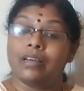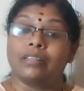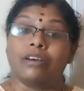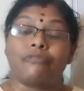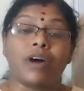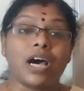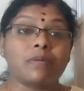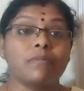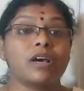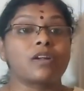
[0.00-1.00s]
The
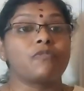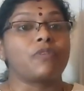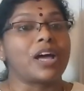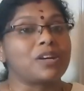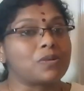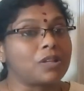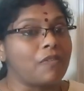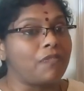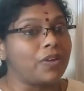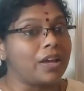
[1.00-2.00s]
farmer went to
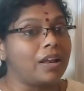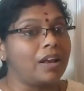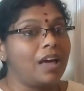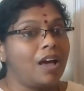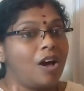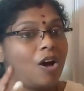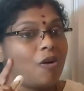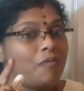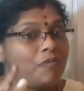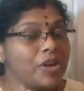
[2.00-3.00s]
the field
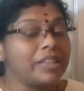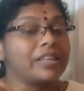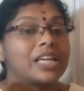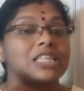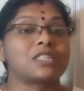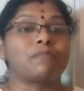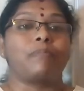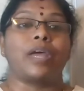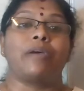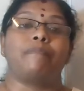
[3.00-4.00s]
with his
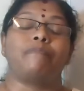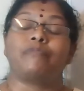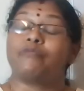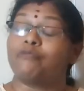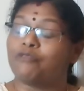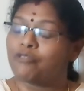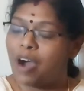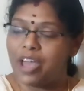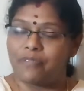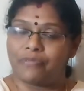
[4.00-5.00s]

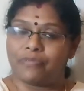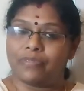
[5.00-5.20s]
wife.